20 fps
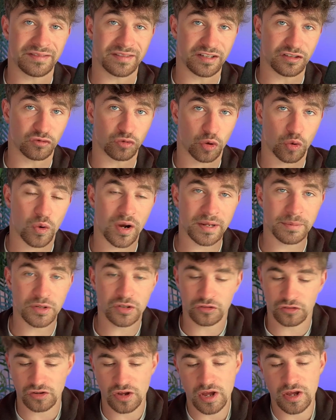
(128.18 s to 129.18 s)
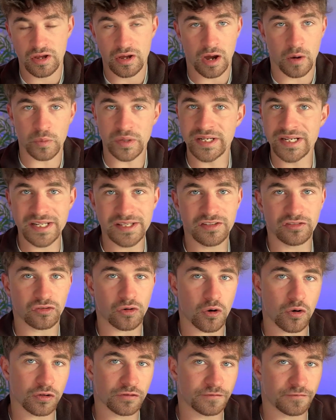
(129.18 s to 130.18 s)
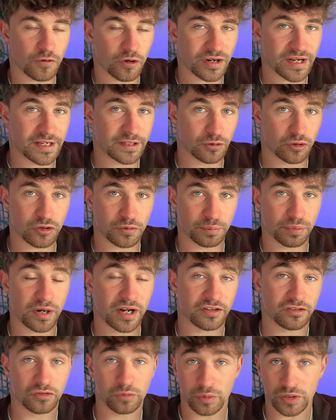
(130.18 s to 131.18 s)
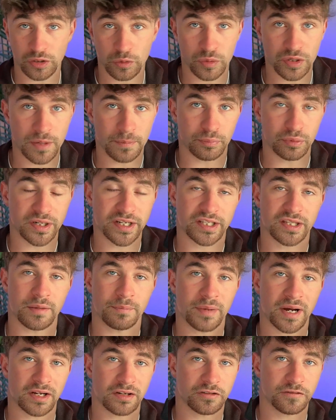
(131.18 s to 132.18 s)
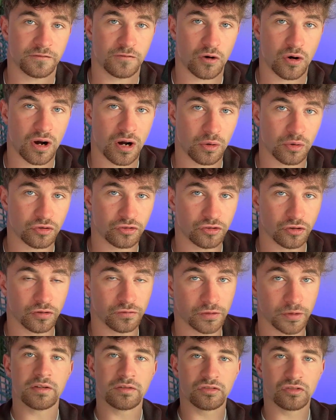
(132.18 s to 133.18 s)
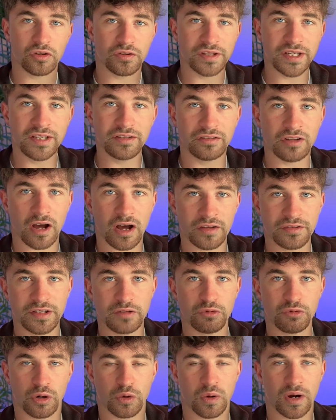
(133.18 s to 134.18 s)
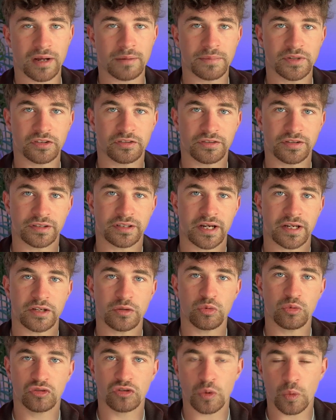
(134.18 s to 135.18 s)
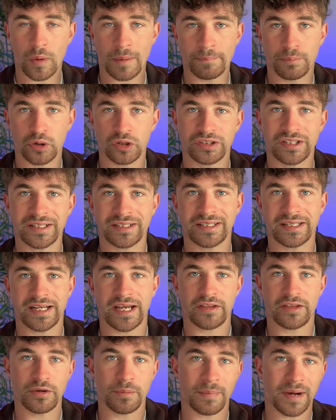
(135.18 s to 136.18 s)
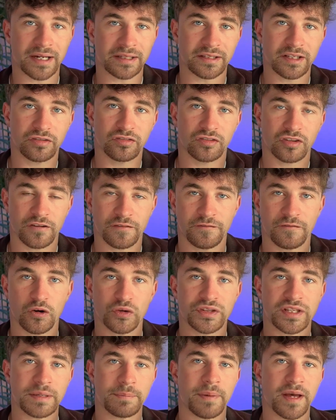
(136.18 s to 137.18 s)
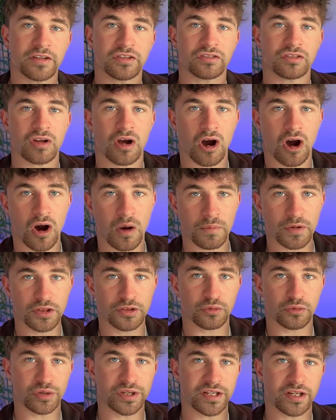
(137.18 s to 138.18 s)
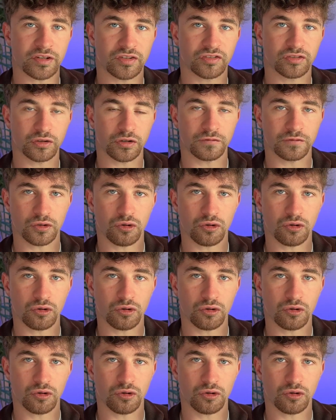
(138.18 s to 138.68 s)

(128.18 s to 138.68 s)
these requirements, and we need this all for a good price. We don't want to break the bank for our server. So these are the requirements that I used when putting together my list for the best Arma 3 server